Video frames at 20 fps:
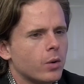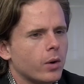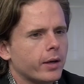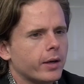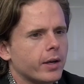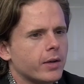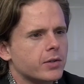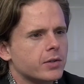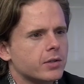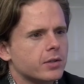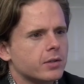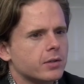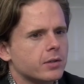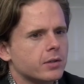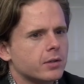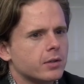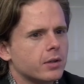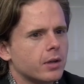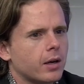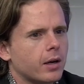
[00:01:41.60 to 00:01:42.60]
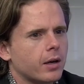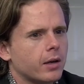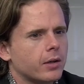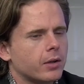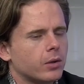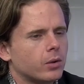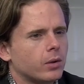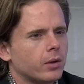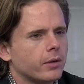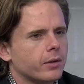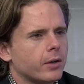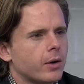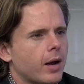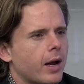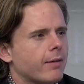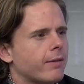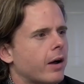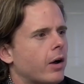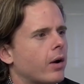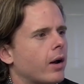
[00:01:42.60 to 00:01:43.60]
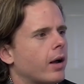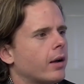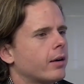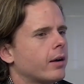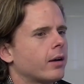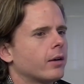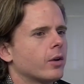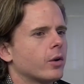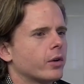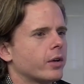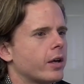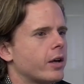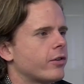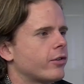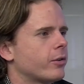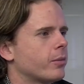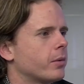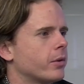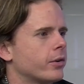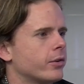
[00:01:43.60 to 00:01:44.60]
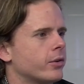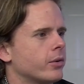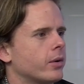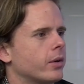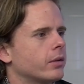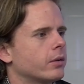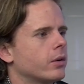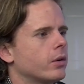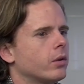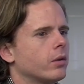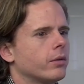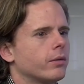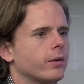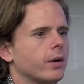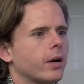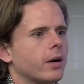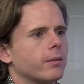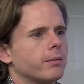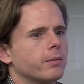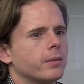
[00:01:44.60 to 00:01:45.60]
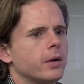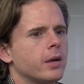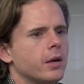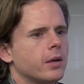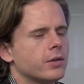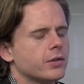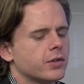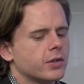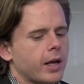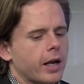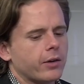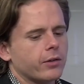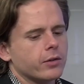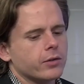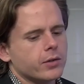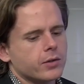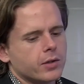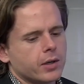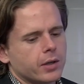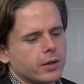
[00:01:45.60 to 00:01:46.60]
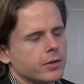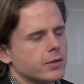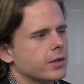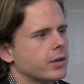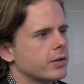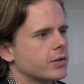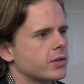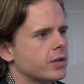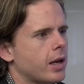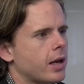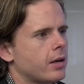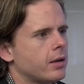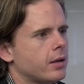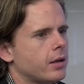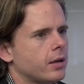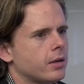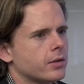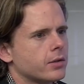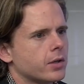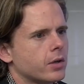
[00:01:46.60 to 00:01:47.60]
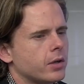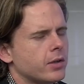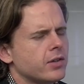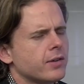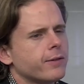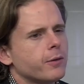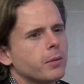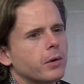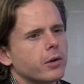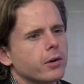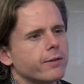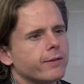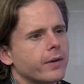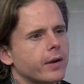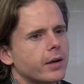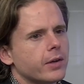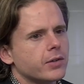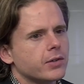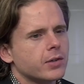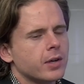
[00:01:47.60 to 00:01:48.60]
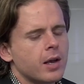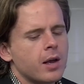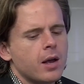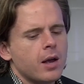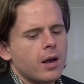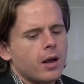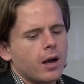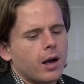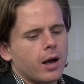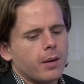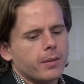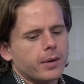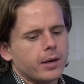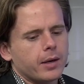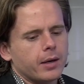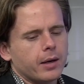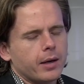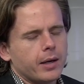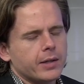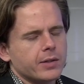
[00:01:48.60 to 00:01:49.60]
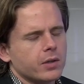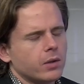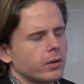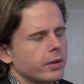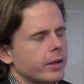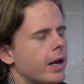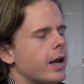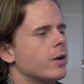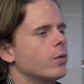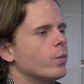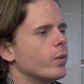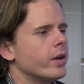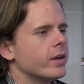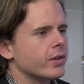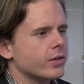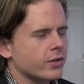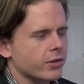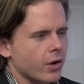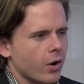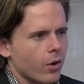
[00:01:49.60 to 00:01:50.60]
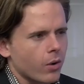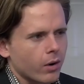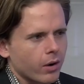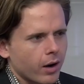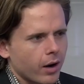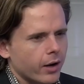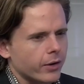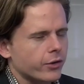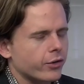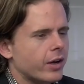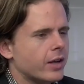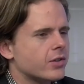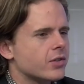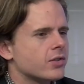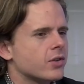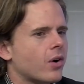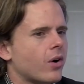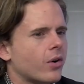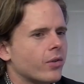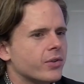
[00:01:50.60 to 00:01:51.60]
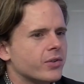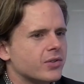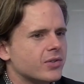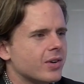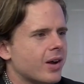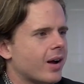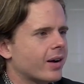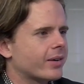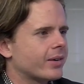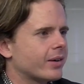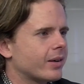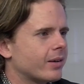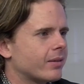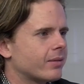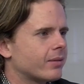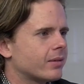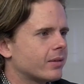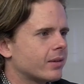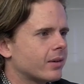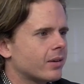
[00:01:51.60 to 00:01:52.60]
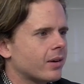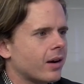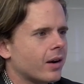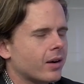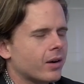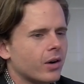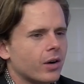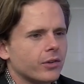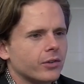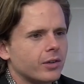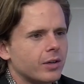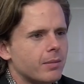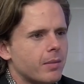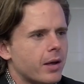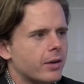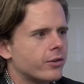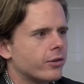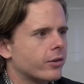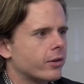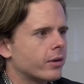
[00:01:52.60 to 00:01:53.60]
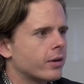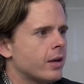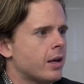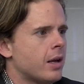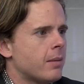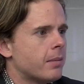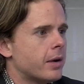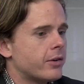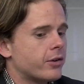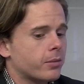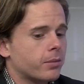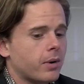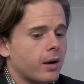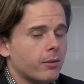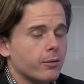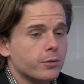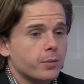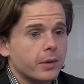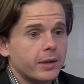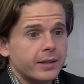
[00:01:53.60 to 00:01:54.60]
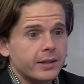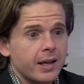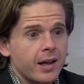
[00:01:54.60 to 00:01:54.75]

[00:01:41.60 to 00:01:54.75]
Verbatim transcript: who I guess uh, he'll you know have out on, on location when they're doing little um, sketches, is going to is going to stand in. So he's a familiar face. I mean, it's only eight weeks, so uh, chances are this is not going to uh, cause any major major problems. But